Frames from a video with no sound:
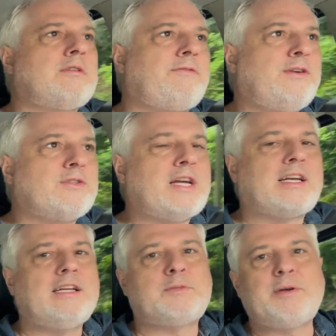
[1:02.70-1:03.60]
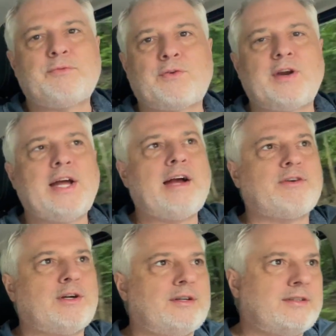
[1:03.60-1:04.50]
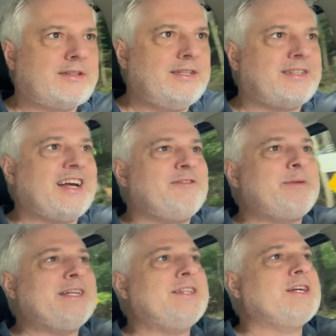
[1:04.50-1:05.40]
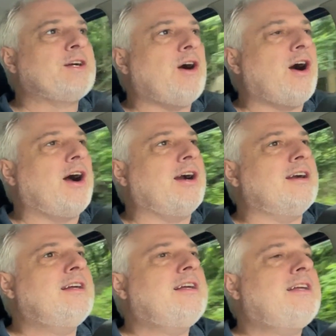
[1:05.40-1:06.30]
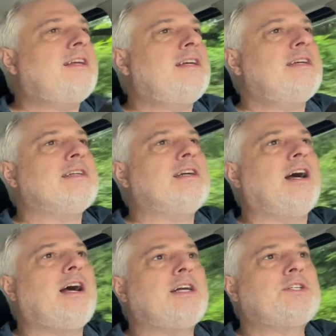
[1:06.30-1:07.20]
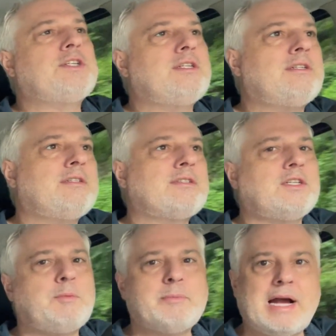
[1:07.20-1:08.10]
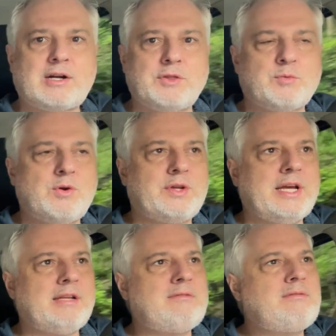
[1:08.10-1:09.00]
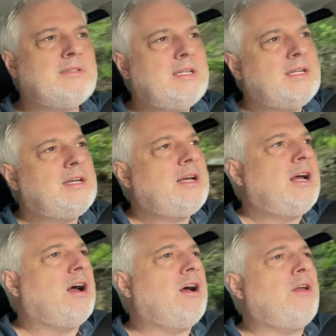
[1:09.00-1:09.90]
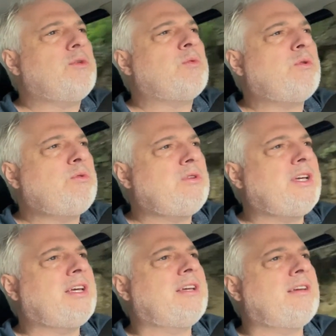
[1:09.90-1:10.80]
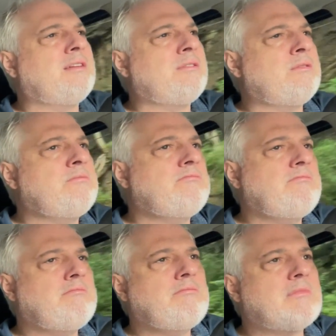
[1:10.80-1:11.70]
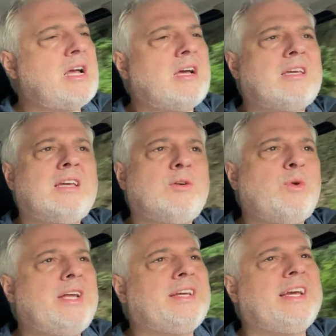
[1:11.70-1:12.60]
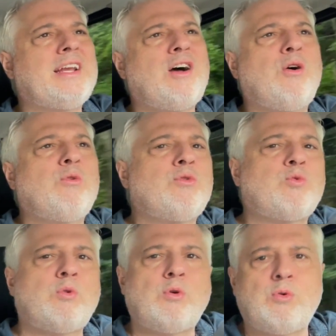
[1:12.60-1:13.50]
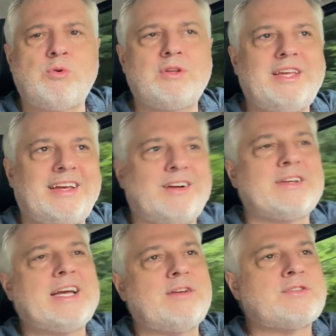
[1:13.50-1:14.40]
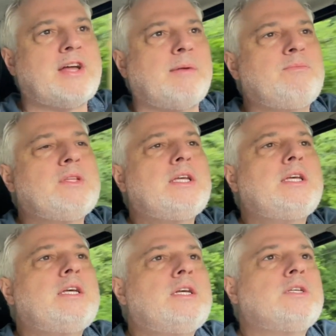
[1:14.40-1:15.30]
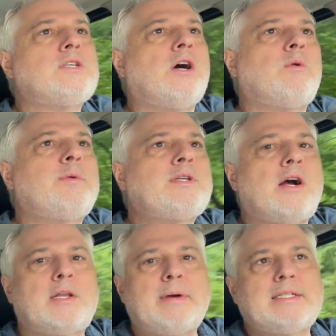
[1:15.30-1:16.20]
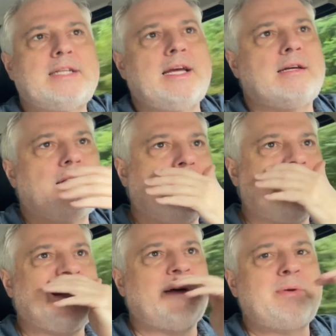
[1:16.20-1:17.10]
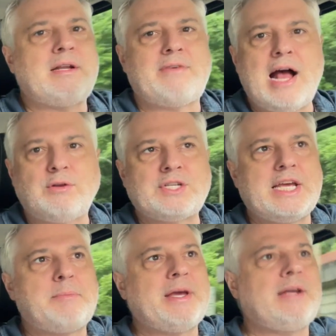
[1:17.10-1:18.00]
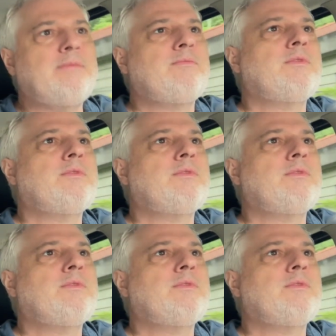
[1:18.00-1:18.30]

it feels like it's been forever since I've been in the car. Gosh, it's good to be back on the road again. On the road again. I can't wait to get on the road again. Okay, I'll stop. So, what are we talking about today? A bit of housekeeping.